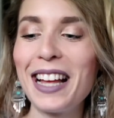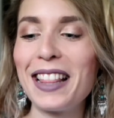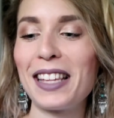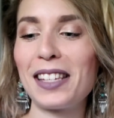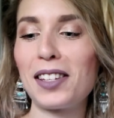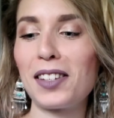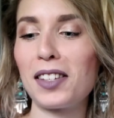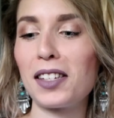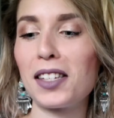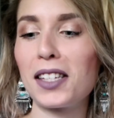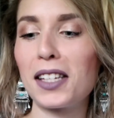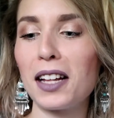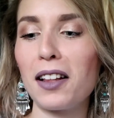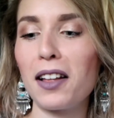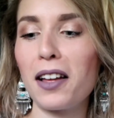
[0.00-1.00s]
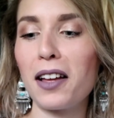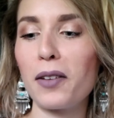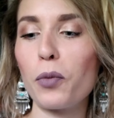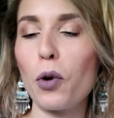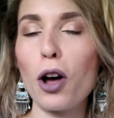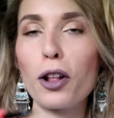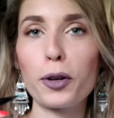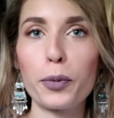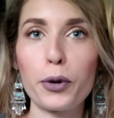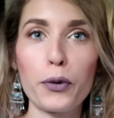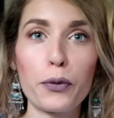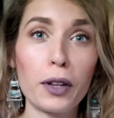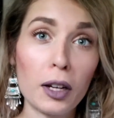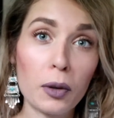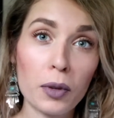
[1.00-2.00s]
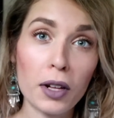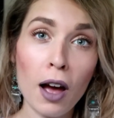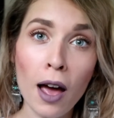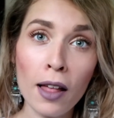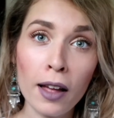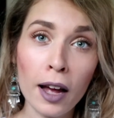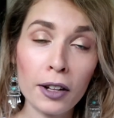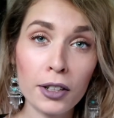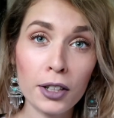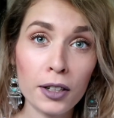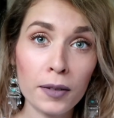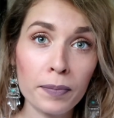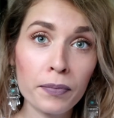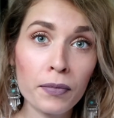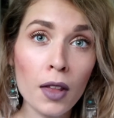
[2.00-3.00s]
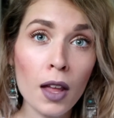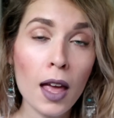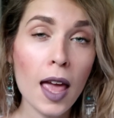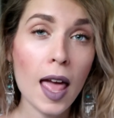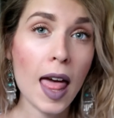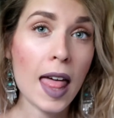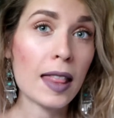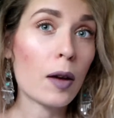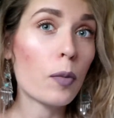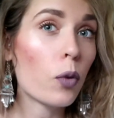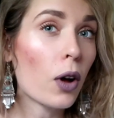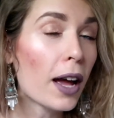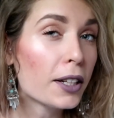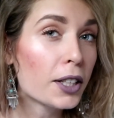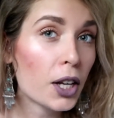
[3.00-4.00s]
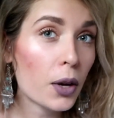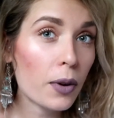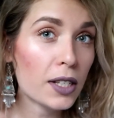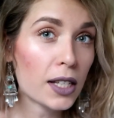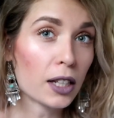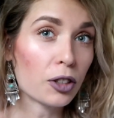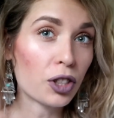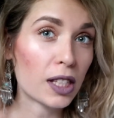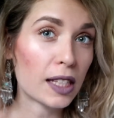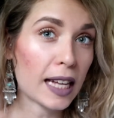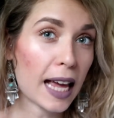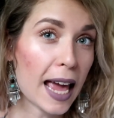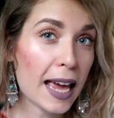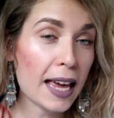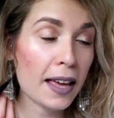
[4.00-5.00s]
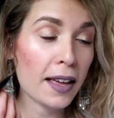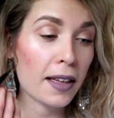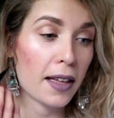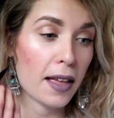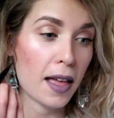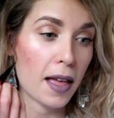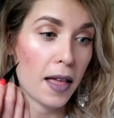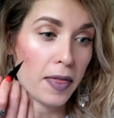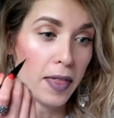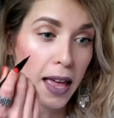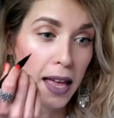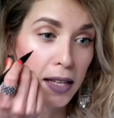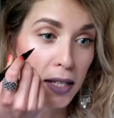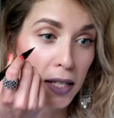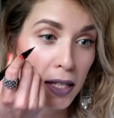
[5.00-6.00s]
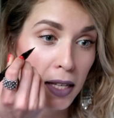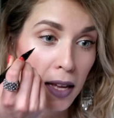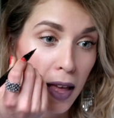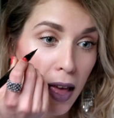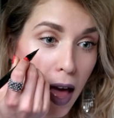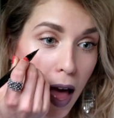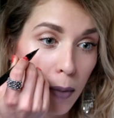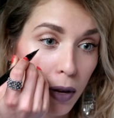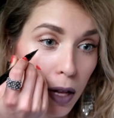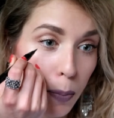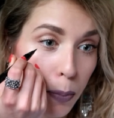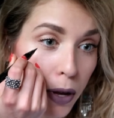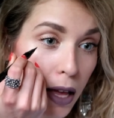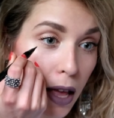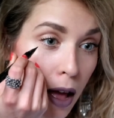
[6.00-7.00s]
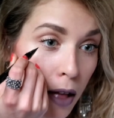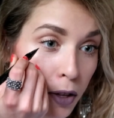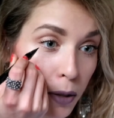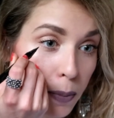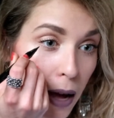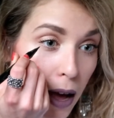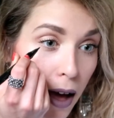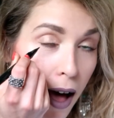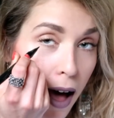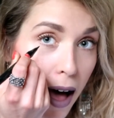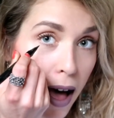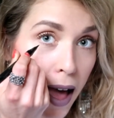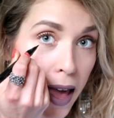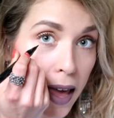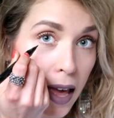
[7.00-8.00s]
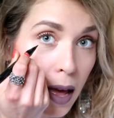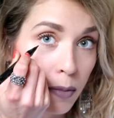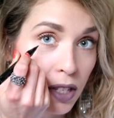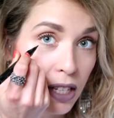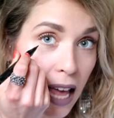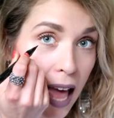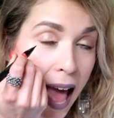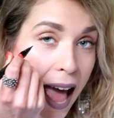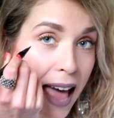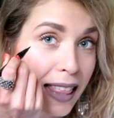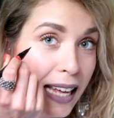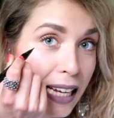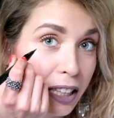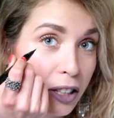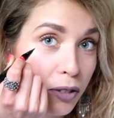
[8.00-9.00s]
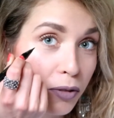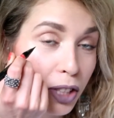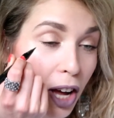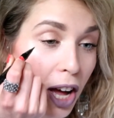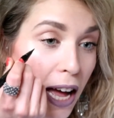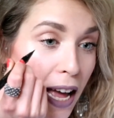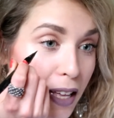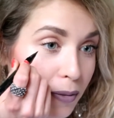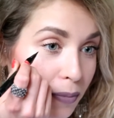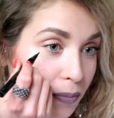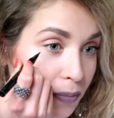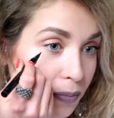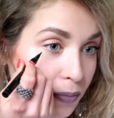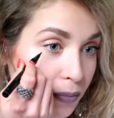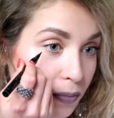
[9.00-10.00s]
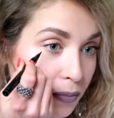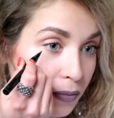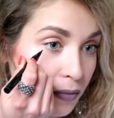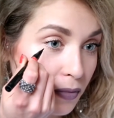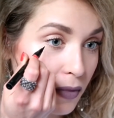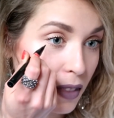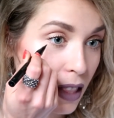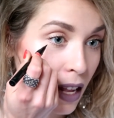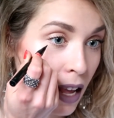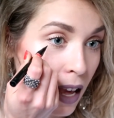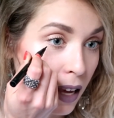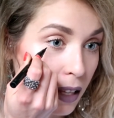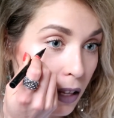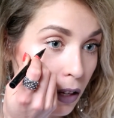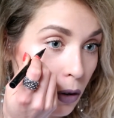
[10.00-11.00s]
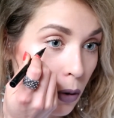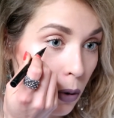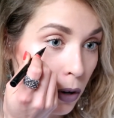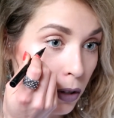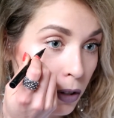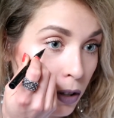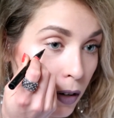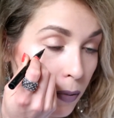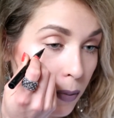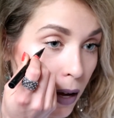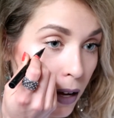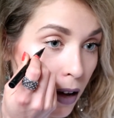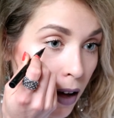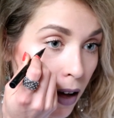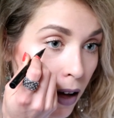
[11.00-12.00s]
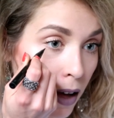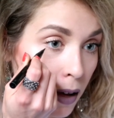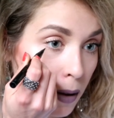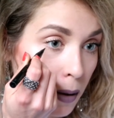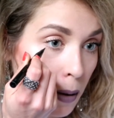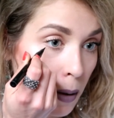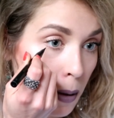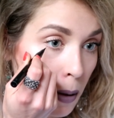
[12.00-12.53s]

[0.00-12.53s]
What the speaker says: This is the Stila waterproof liquid eyeliner. And what I do is I just take this, I'm going to put it under my eye. I'm just going to add like a little dot, like in the corner of my eye.